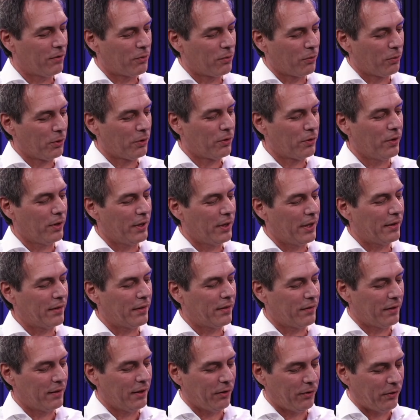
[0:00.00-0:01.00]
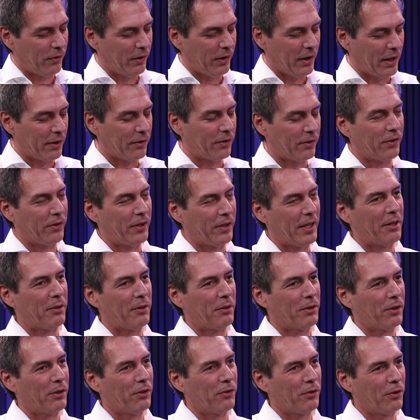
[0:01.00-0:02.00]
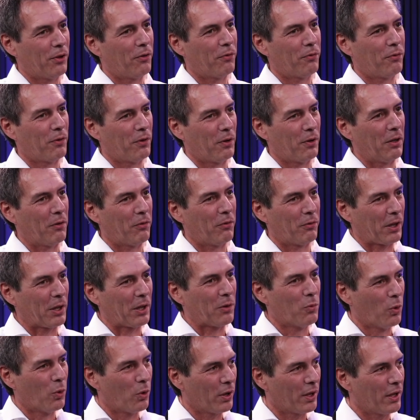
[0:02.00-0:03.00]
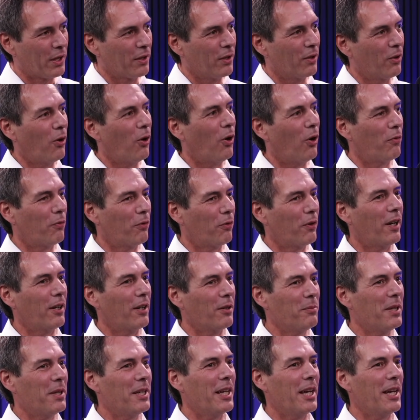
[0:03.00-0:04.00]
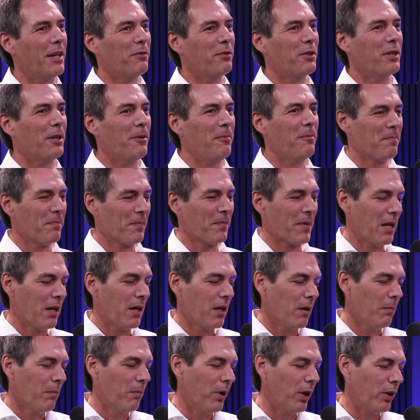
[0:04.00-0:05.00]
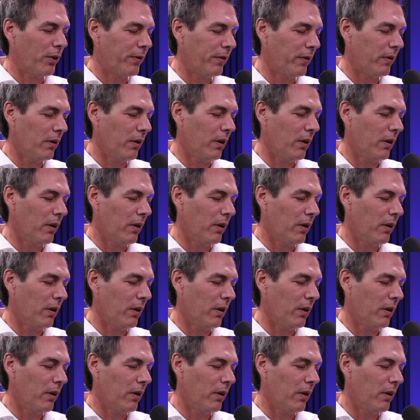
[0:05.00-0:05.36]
told you that TCC has this heritage of rewarding offline behavior, but